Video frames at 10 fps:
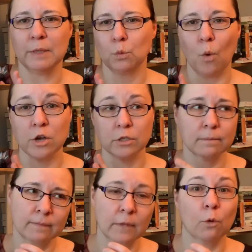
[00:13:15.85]
It was
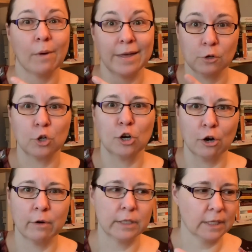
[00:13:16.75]
rather
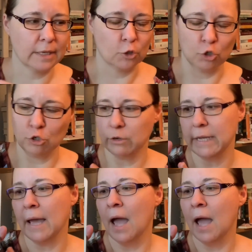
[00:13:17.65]
current history.